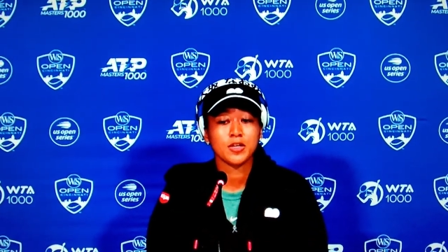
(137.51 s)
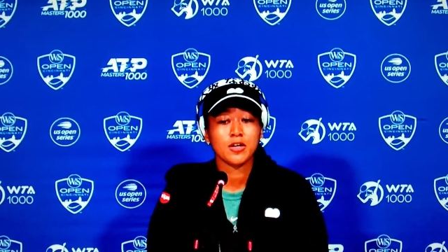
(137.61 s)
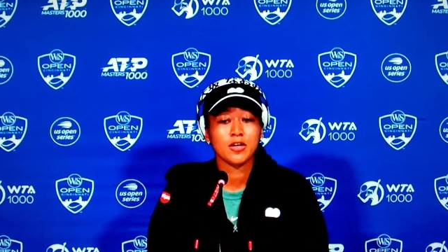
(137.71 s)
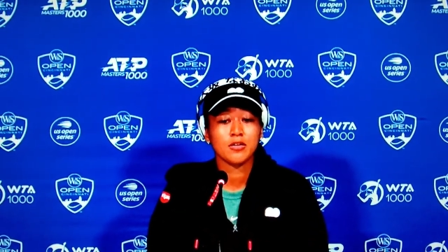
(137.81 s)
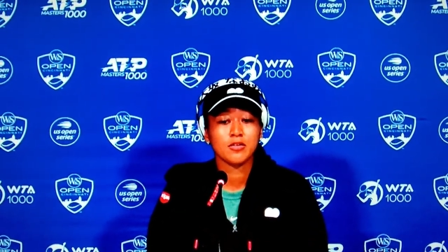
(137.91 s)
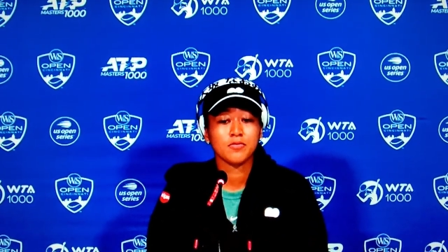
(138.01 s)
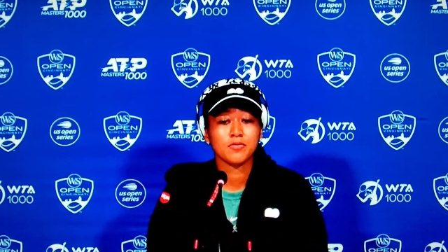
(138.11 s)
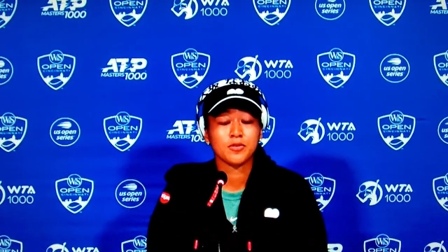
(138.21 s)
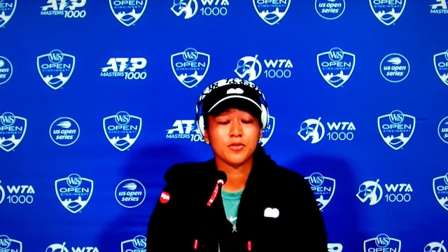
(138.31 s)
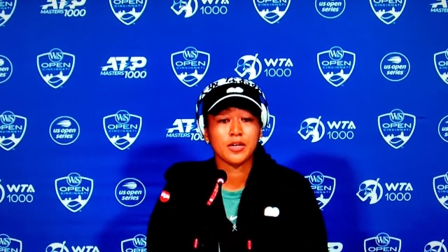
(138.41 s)
kind
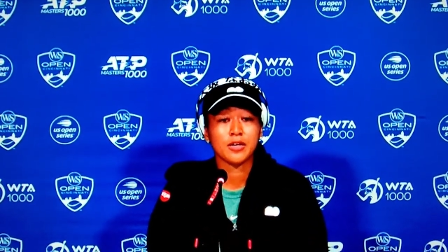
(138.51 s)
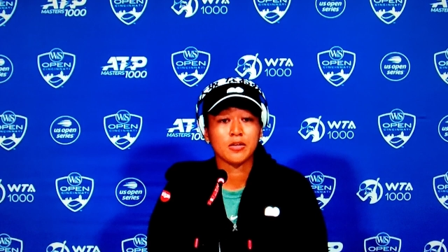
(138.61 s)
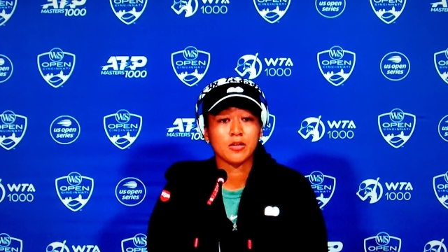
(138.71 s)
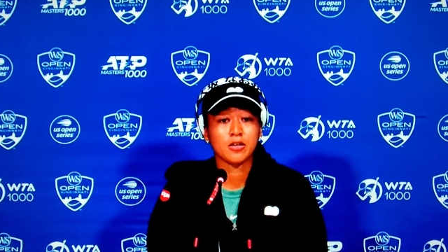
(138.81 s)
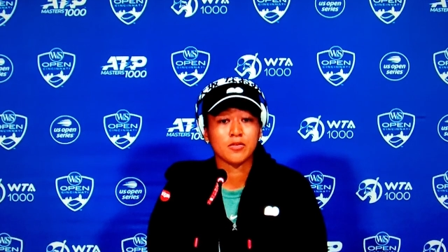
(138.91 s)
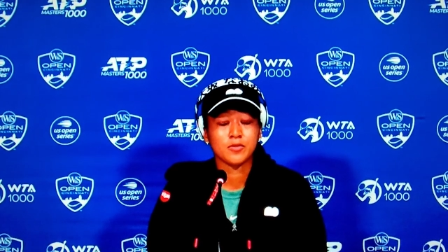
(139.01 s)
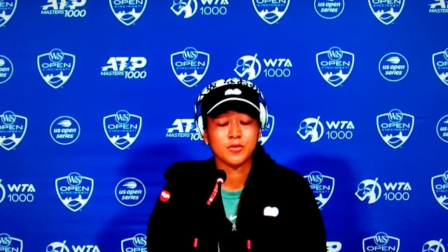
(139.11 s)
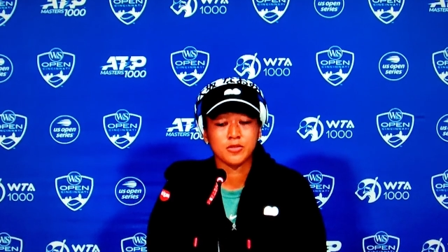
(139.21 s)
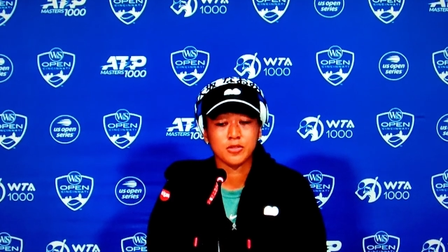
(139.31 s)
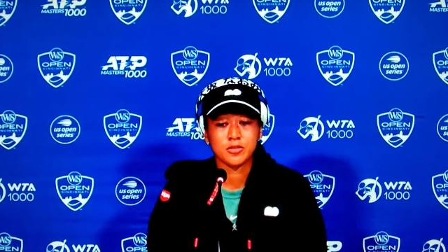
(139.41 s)
of create a lot of
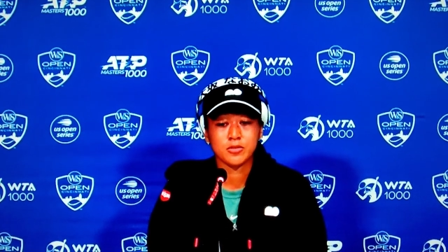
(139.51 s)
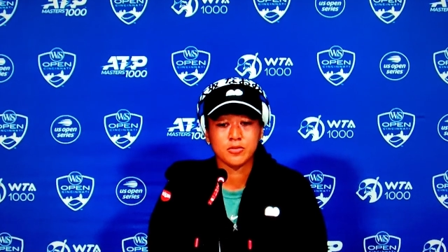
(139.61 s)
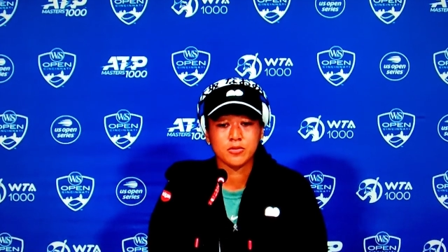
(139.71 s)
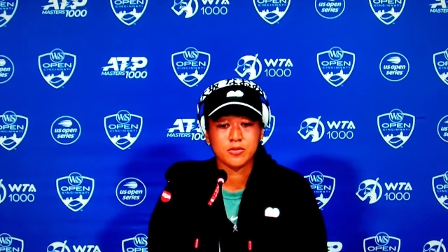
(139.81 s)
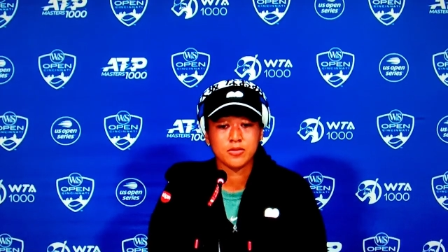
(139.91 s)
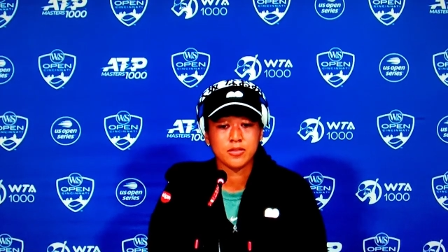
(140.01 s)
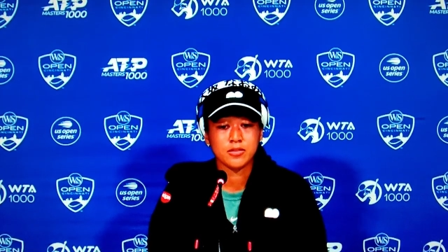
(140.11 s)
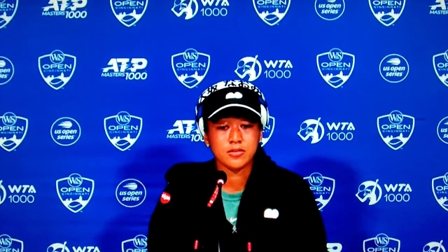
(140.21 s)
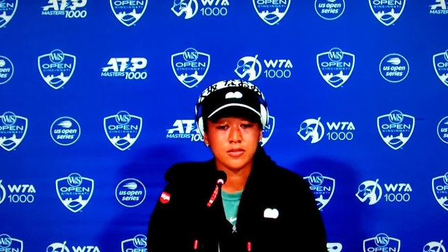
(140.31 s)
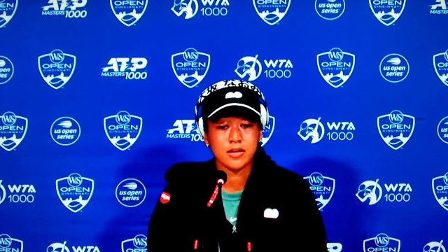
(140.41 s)
news articles or
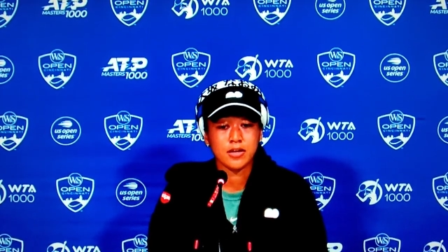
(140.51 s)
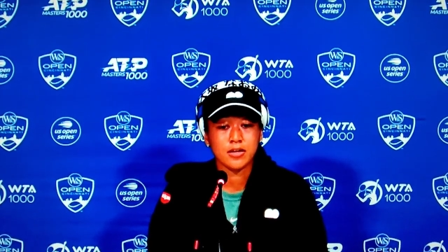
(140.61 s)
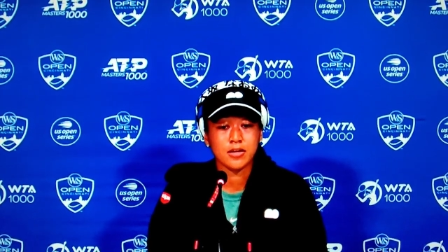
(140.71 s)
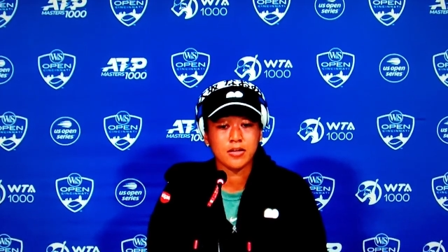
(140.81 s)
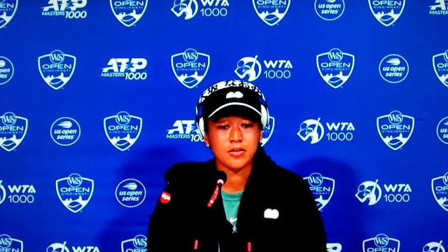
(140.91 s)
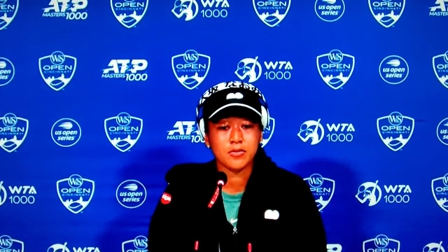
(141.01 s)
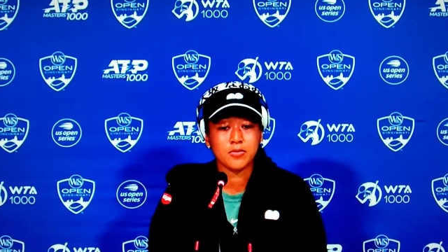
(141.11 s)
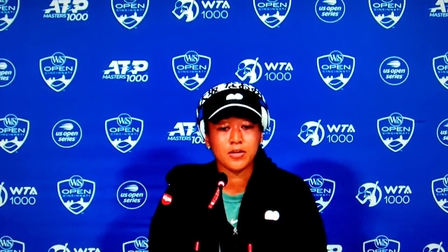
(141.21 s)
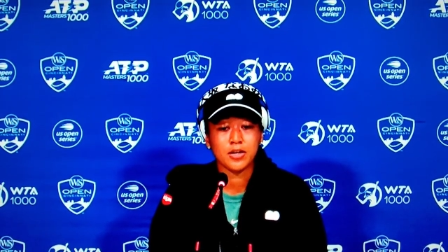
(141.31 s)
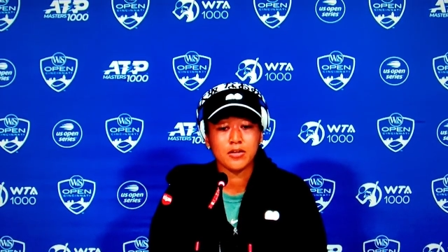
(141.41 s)
things like that. And I
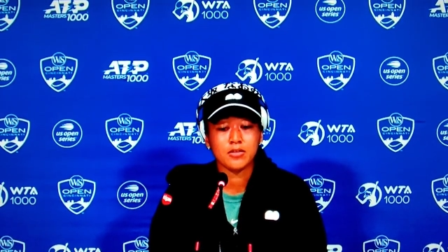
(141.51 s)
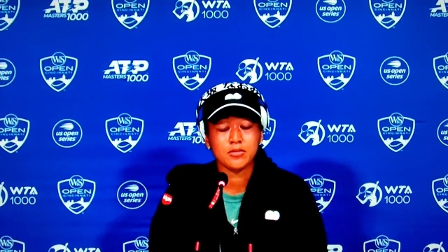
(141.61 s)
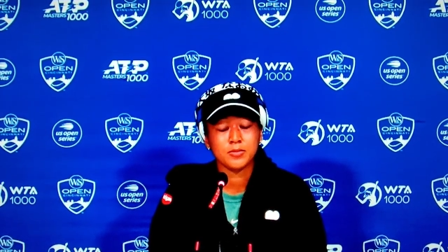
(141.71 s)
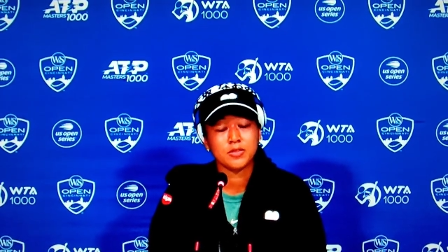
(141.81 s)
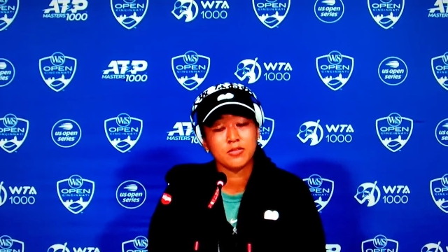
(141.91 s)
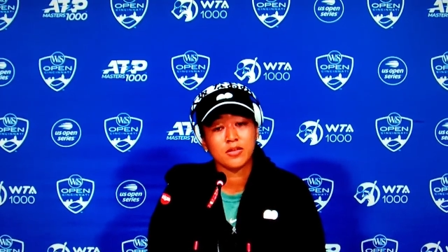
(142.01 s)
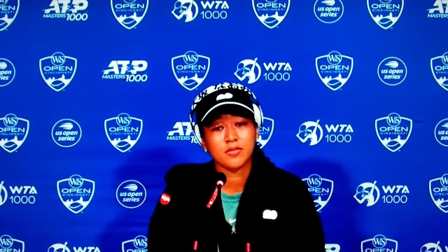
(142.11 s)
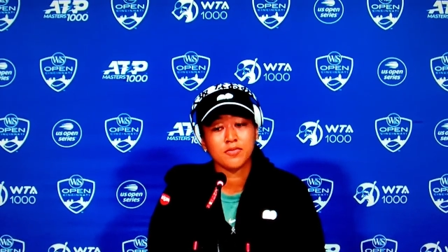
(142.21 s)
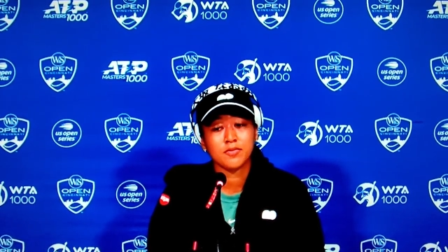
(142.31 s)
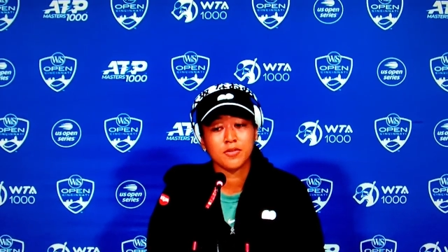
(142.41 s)
know that it's because
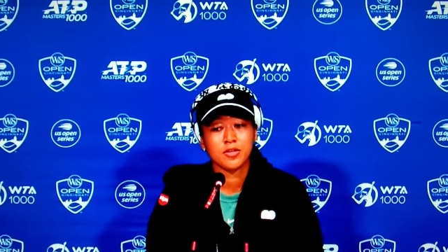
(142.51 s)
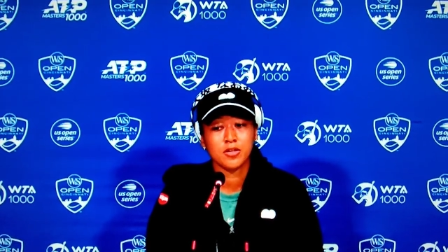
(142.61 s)
I've